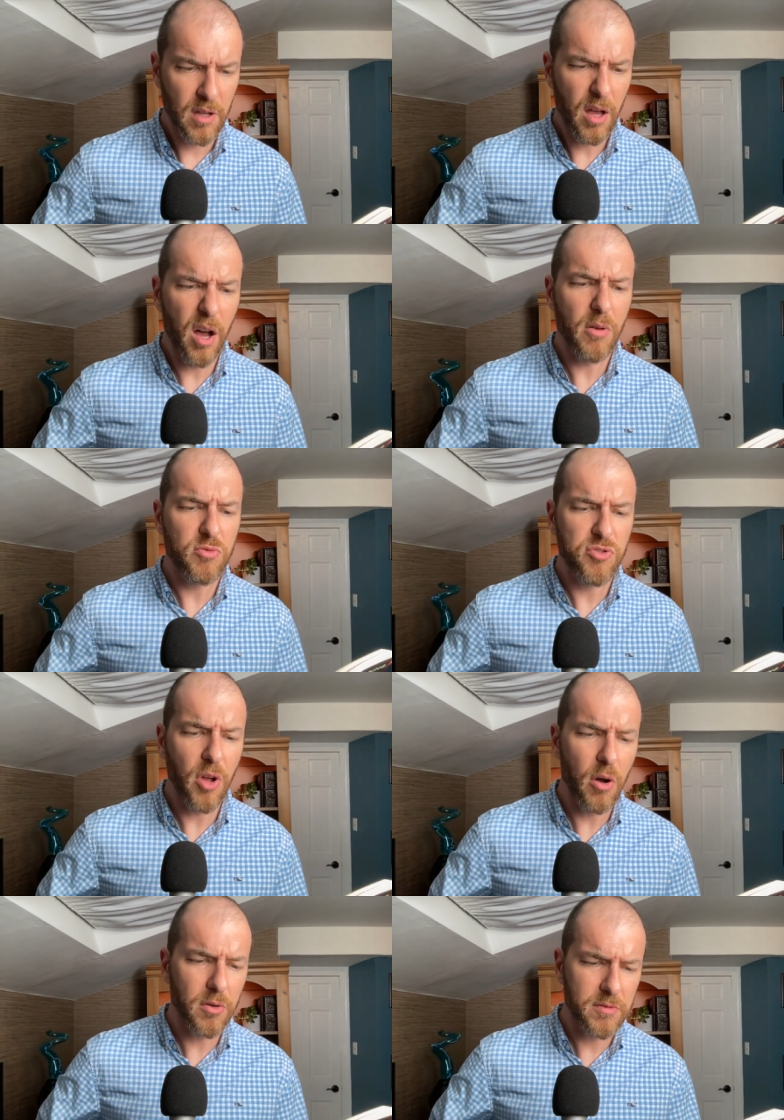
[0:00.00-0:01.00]
Oh,
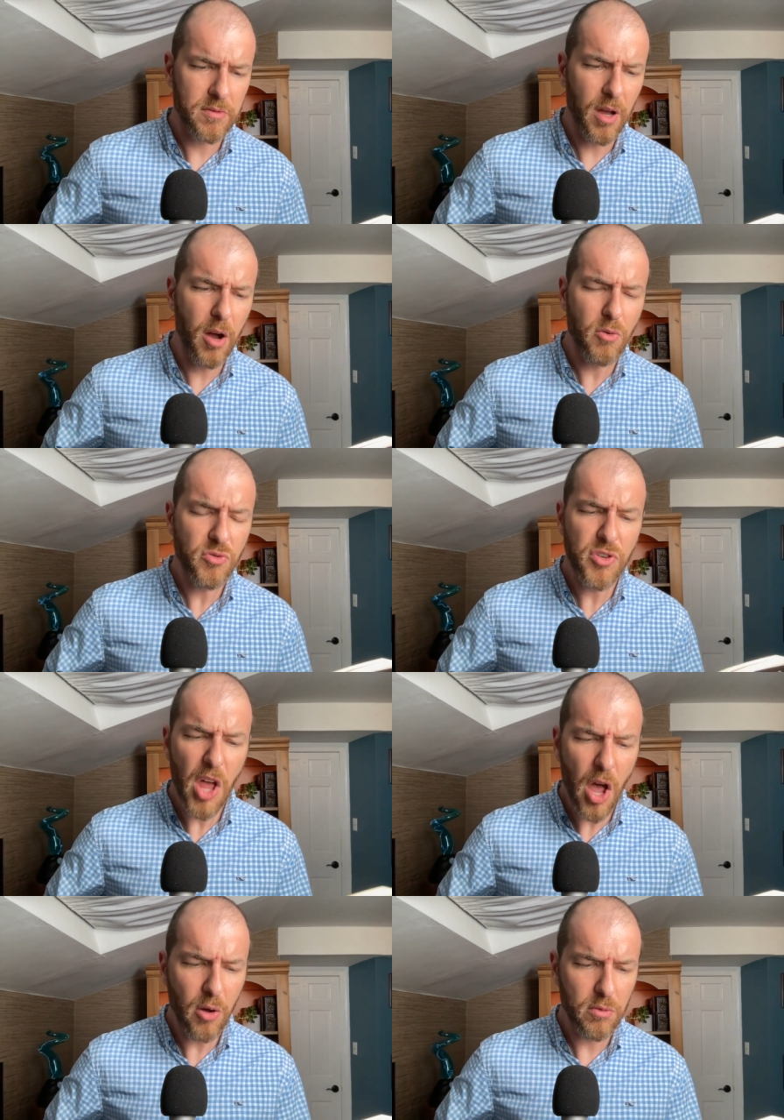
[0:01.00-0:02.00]
Lord, oh,
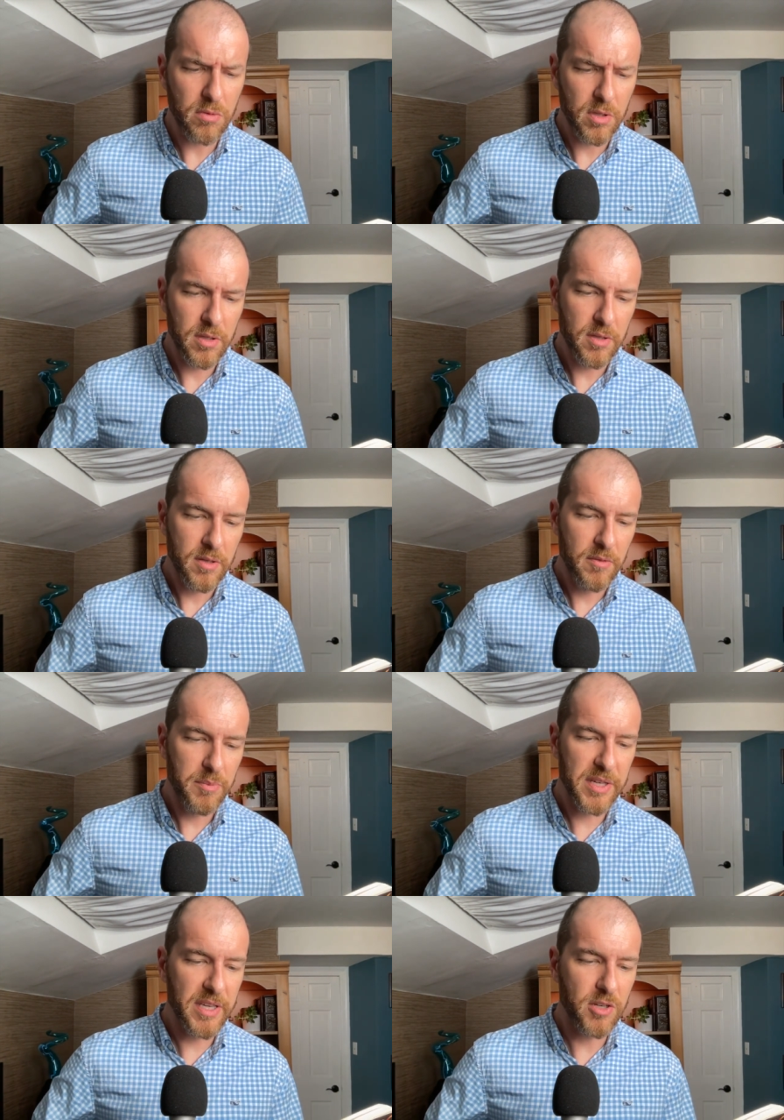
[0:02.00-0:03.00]
no!
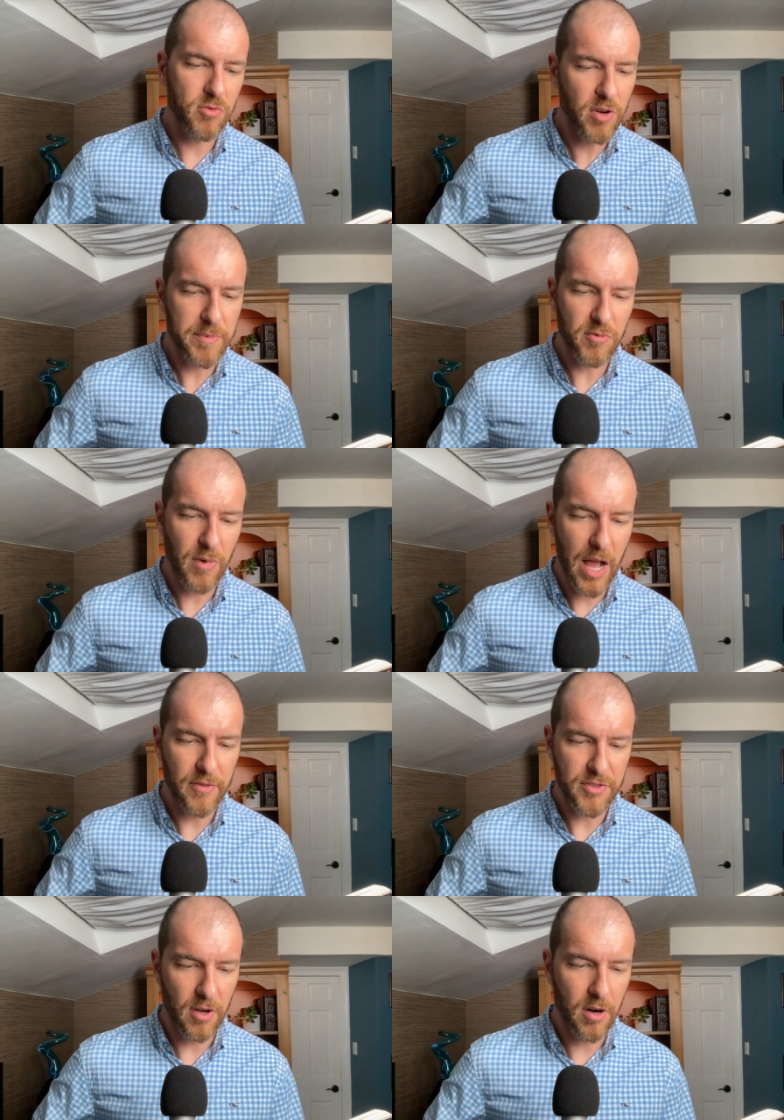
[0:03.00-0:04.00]
Piggy gripped
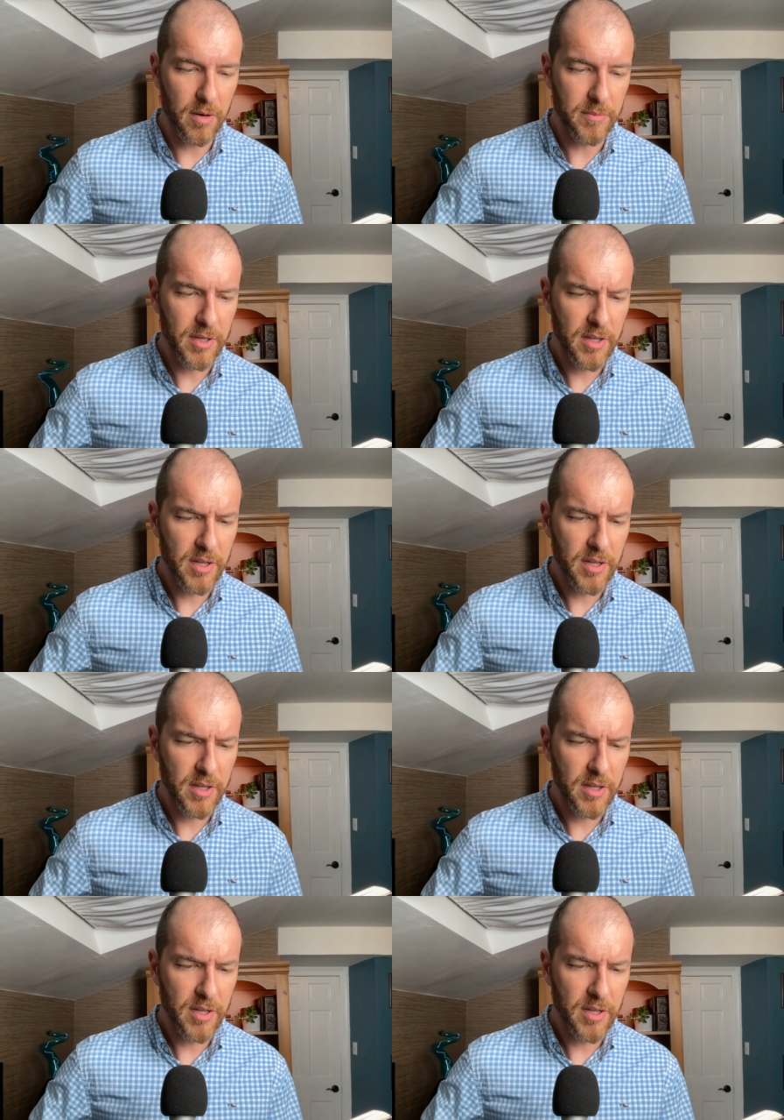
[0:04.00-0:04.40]
Ralph's arm.